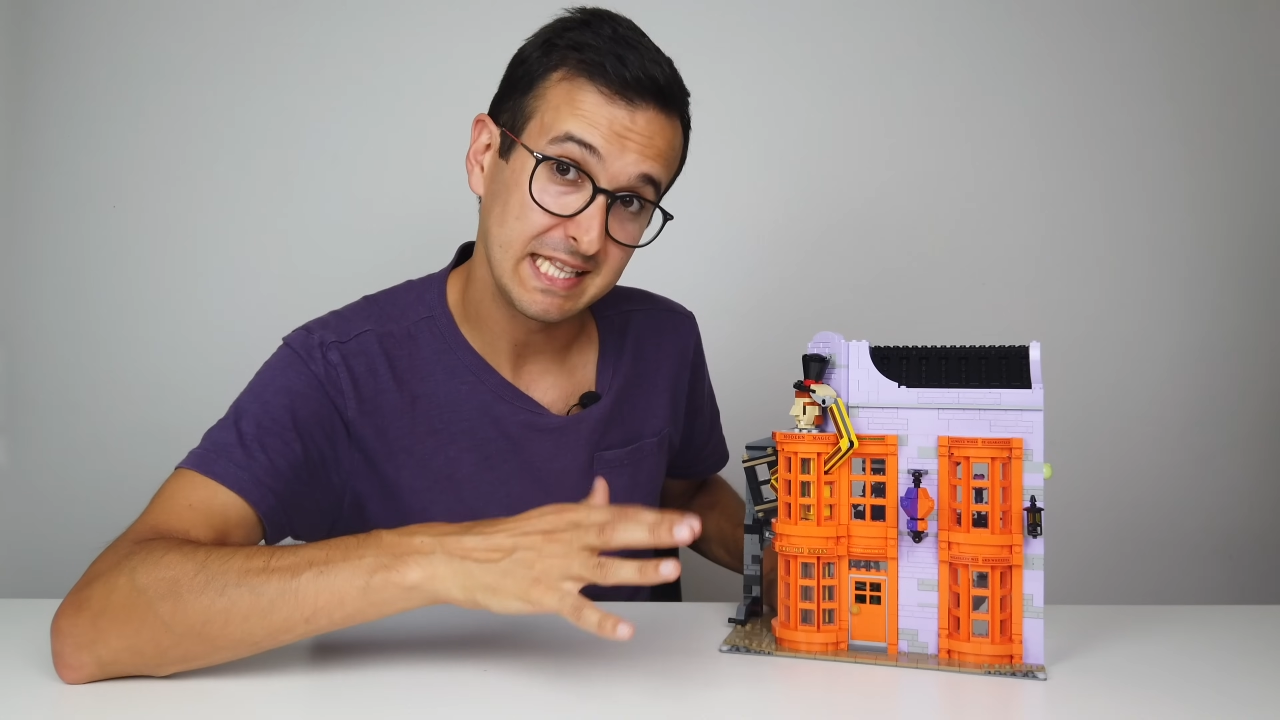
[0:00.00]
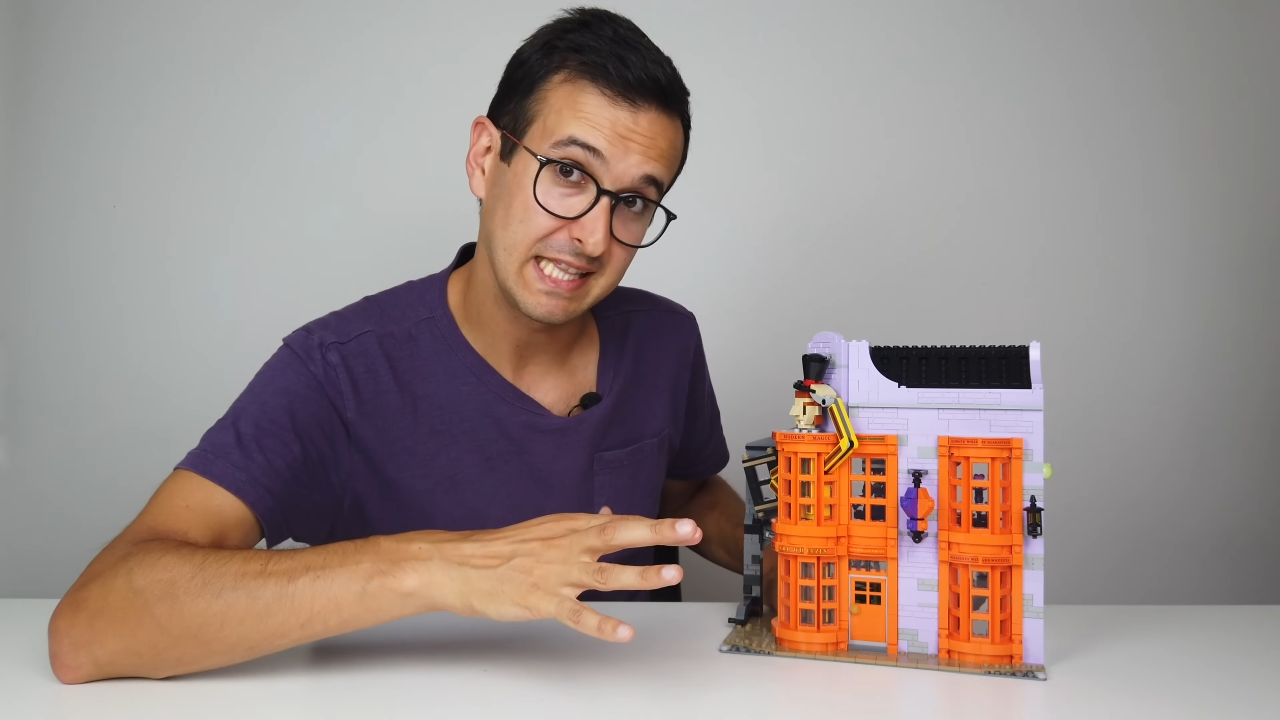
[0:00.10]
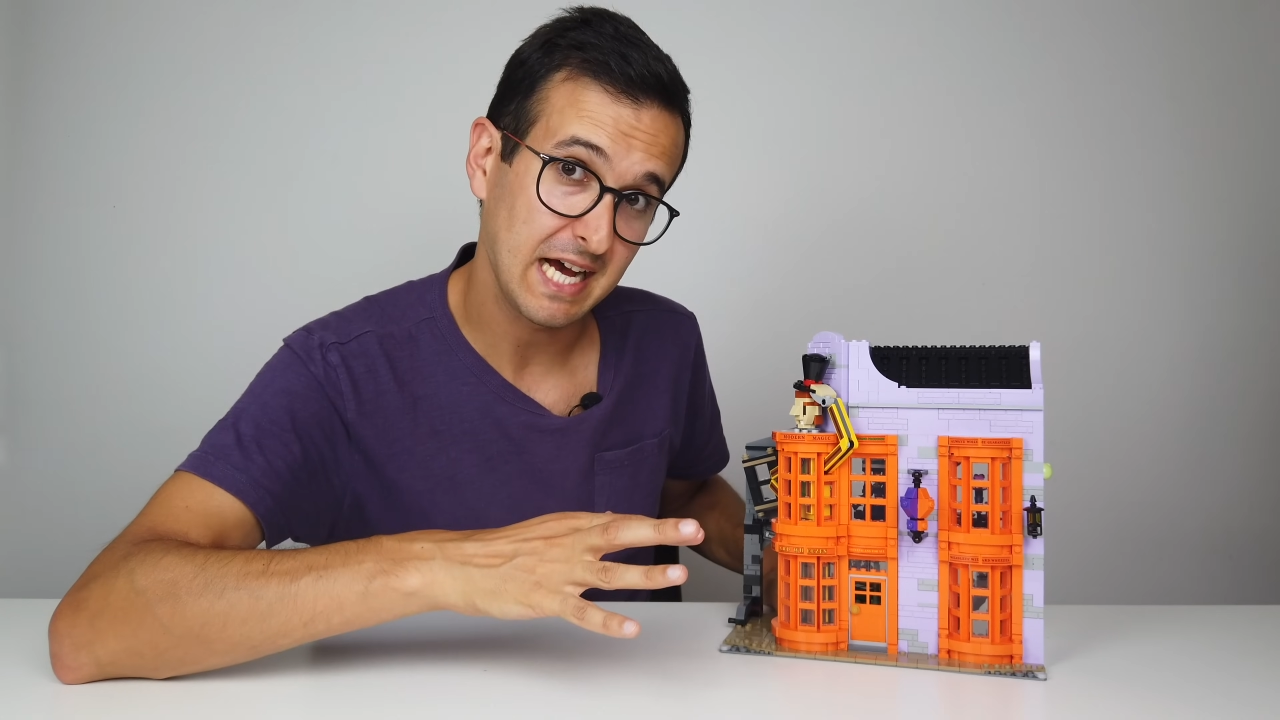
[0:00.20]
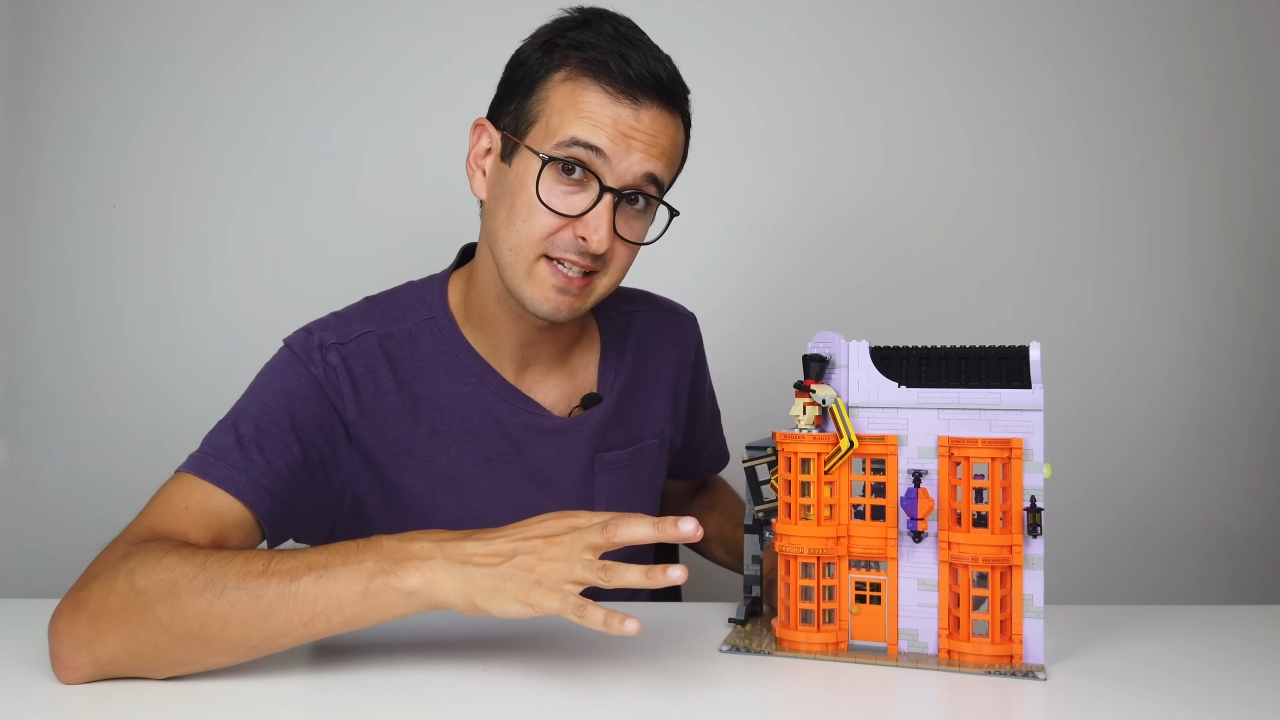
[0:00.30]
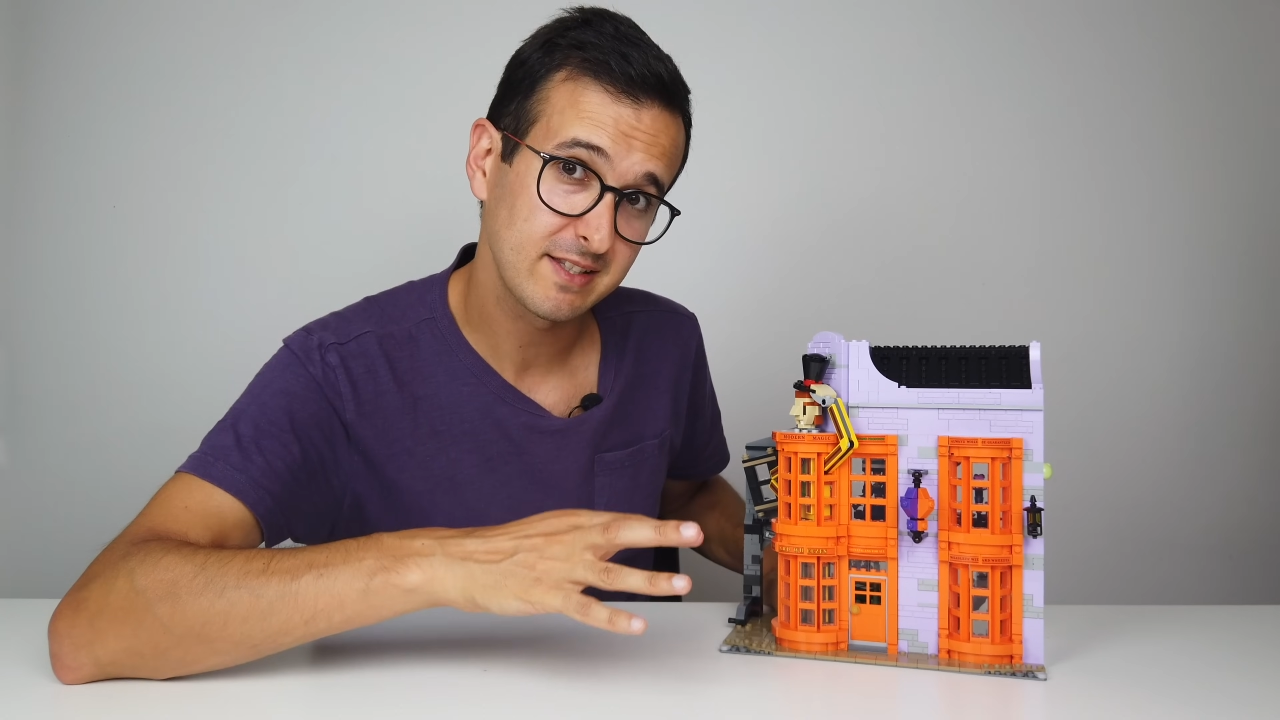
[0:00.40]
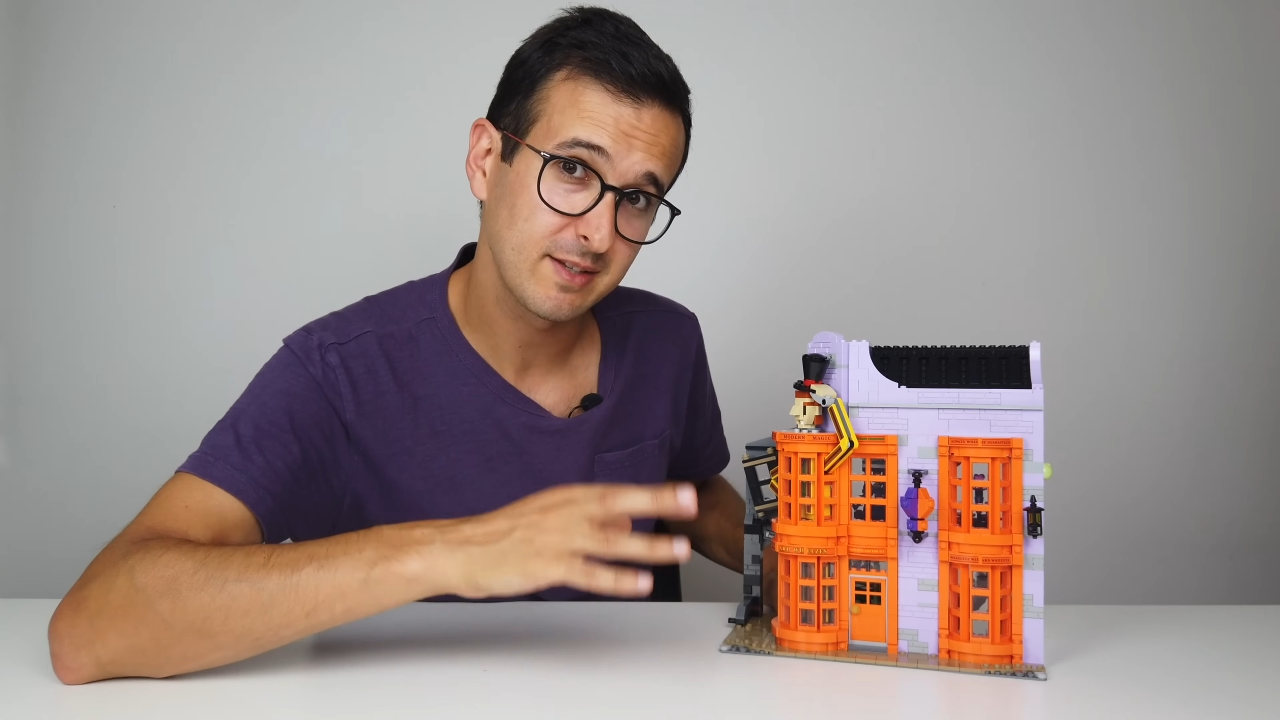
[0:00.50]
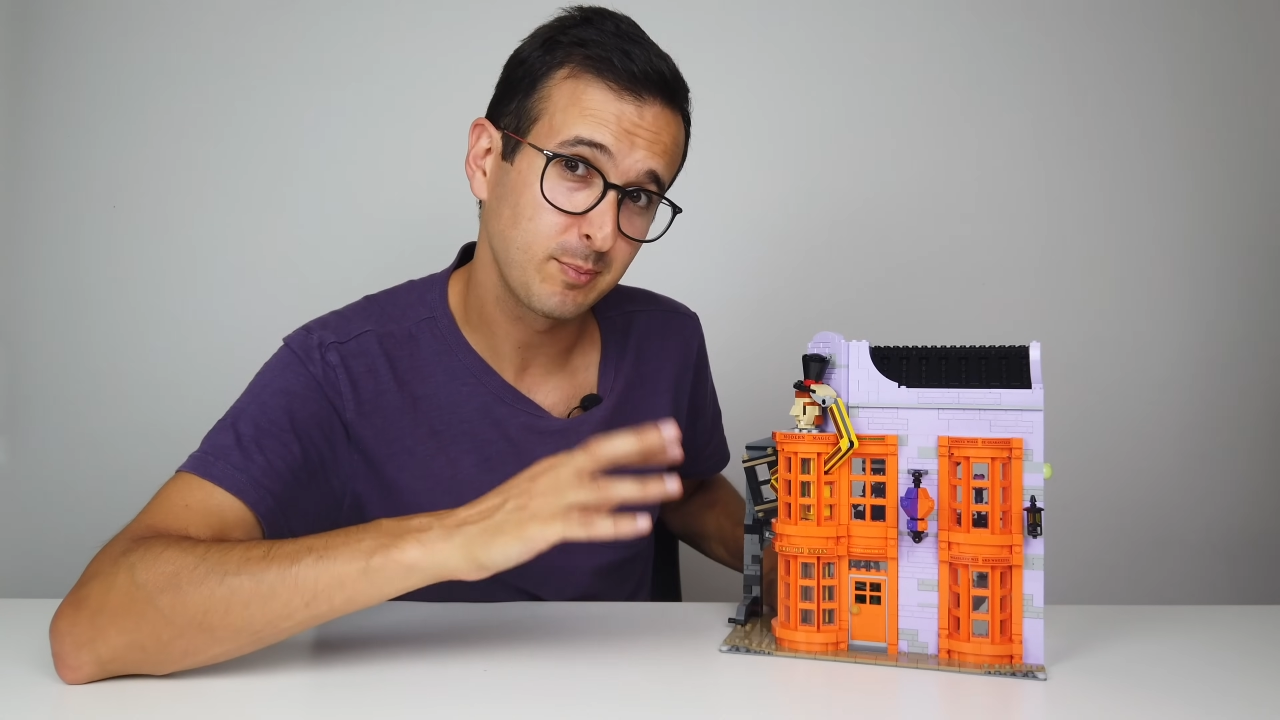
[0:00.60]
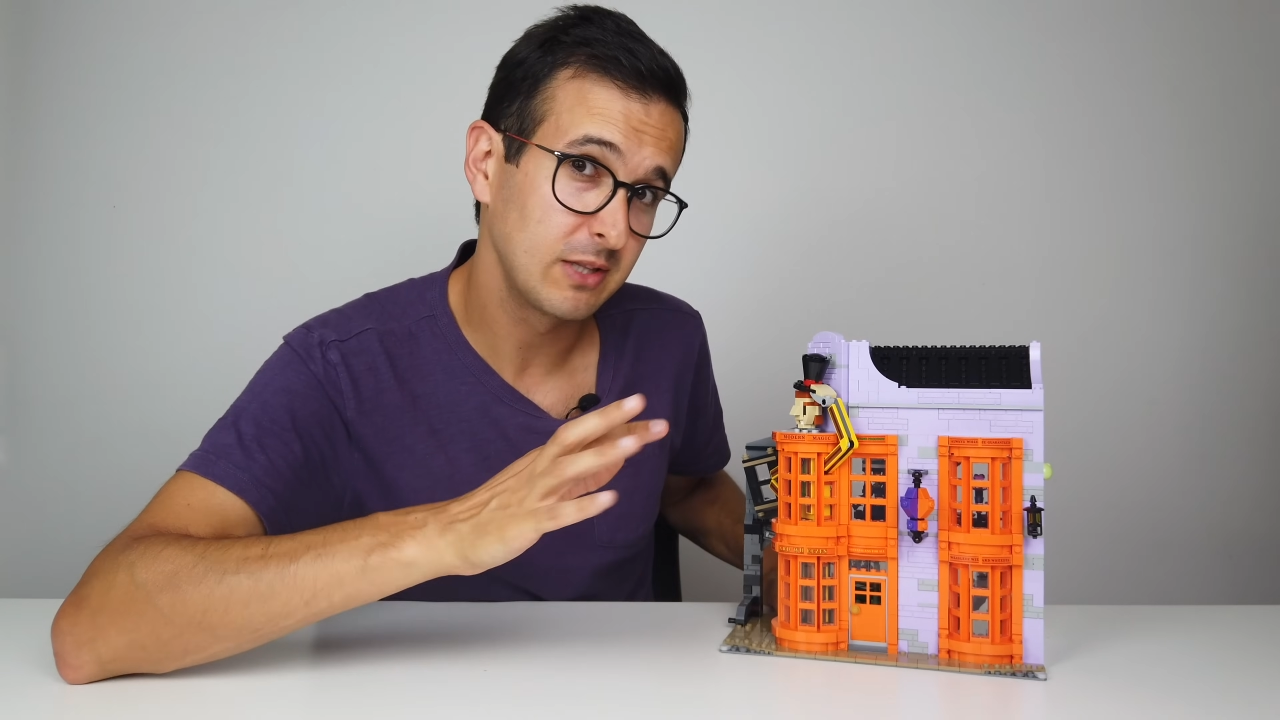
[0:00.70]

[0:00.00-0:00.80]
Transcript: And last